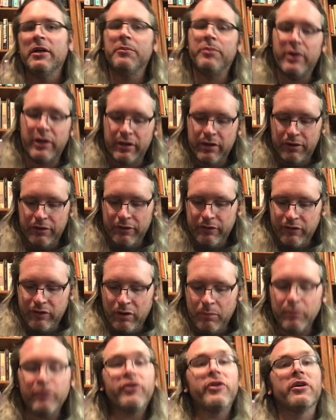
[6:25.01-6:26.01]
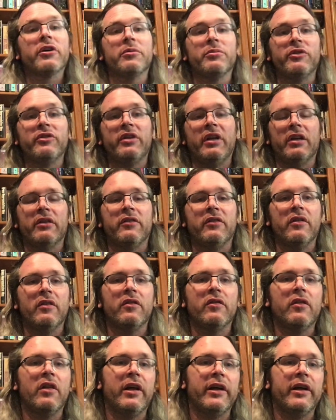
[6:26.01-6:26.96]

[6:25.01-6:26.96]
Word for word: But under some circumstances,